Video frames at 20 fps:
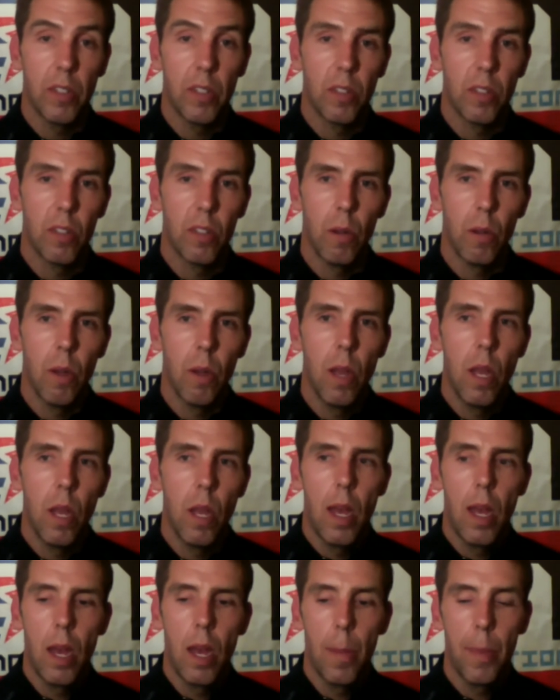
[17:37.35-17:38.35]
And so
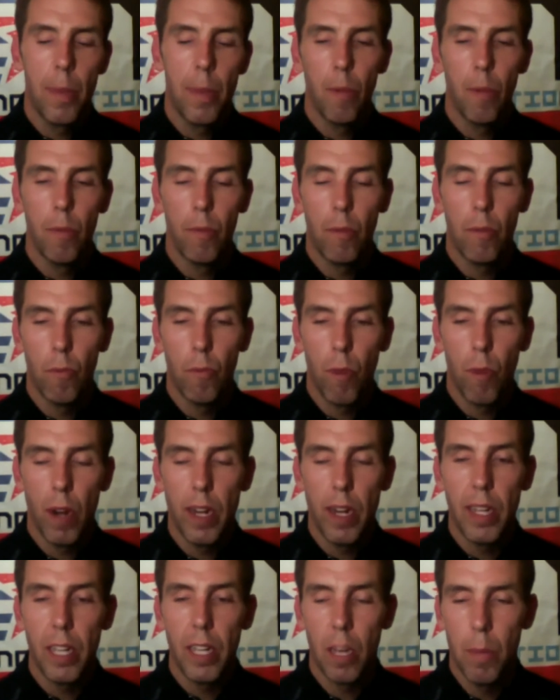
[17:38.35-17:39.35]
the
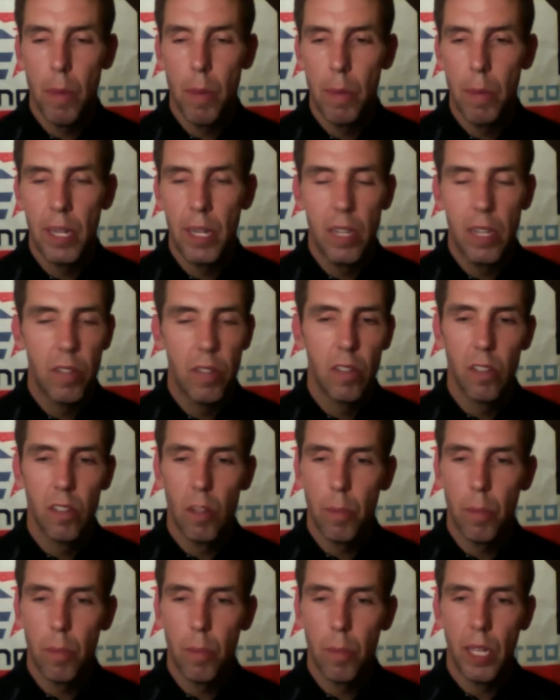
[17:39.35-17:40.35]
running commitment isn't
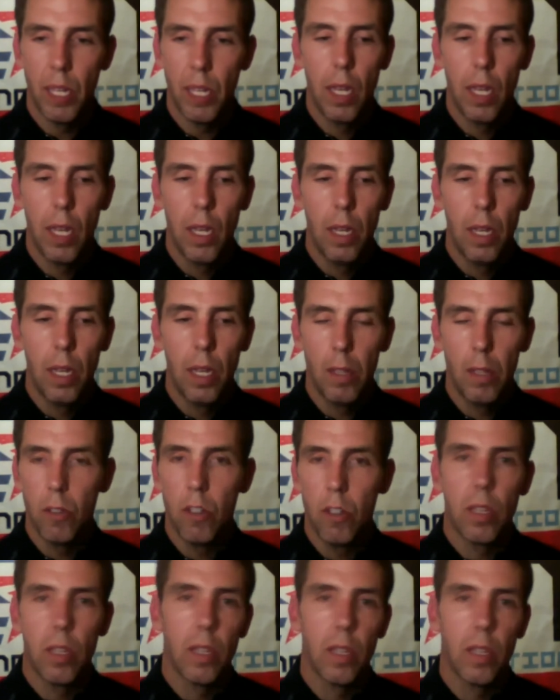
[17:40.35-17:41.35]
something that you
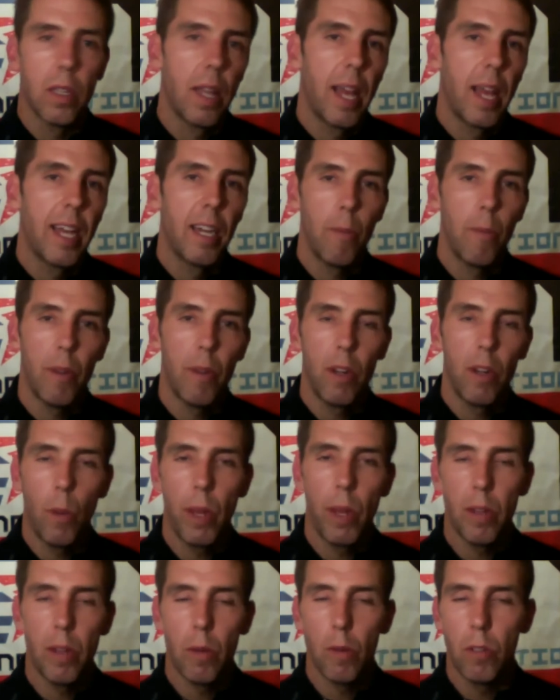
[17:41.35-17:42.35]
just line up right away.
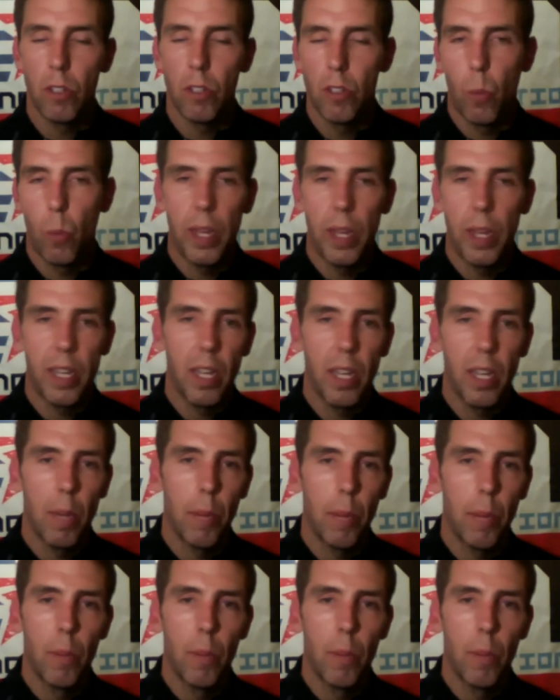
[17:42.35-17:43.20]
You don't just wake up